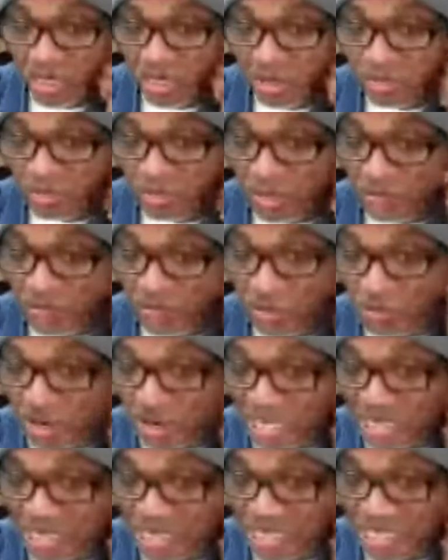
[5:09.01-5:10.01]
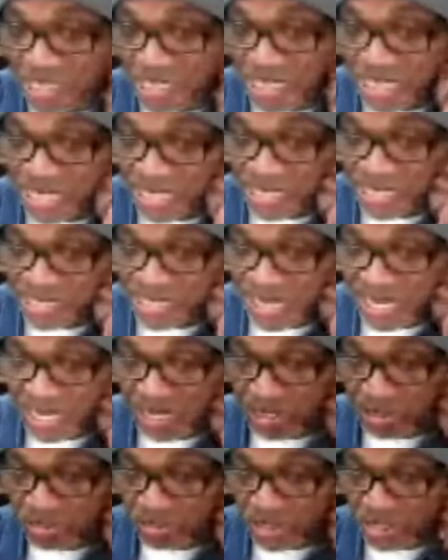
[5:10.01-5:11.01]
But if you write this link
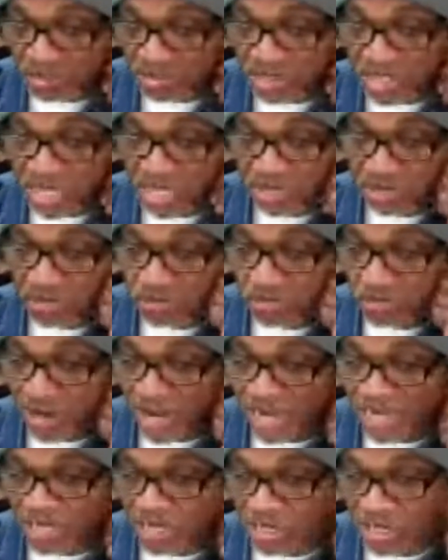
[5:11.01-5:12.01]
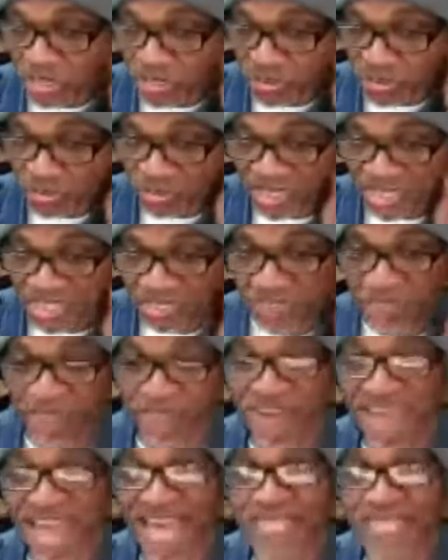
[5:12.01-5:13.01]
down, it'll take you right to this
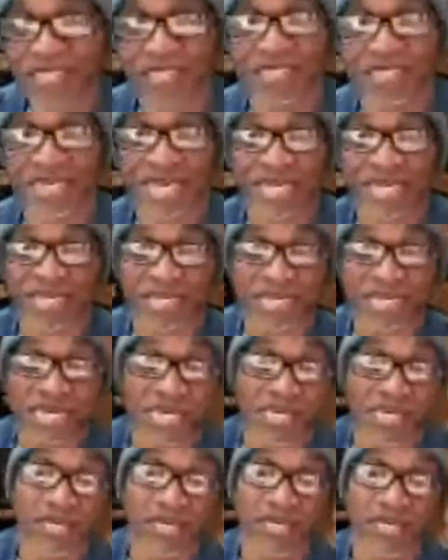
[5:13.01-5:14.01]
Fast Lane link.